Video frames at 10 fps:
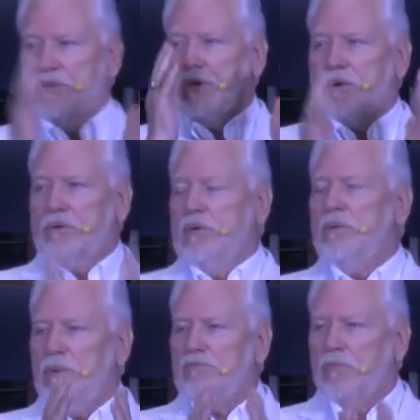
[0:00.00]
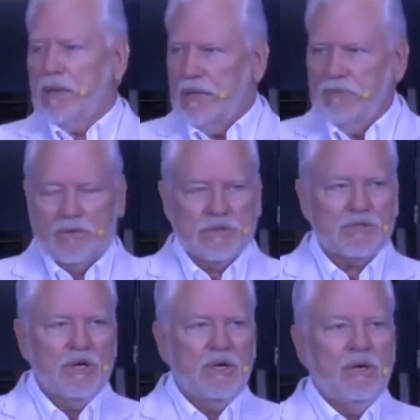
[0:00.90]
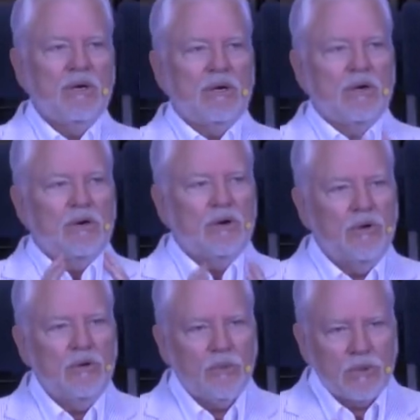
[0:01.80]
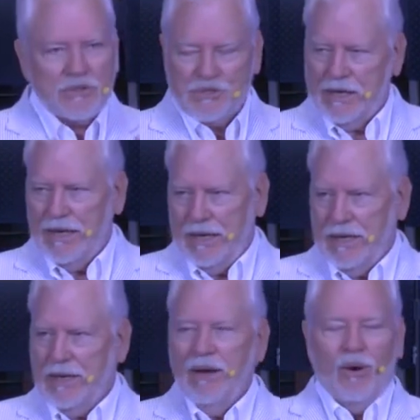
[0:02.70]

a group of believers who were saying,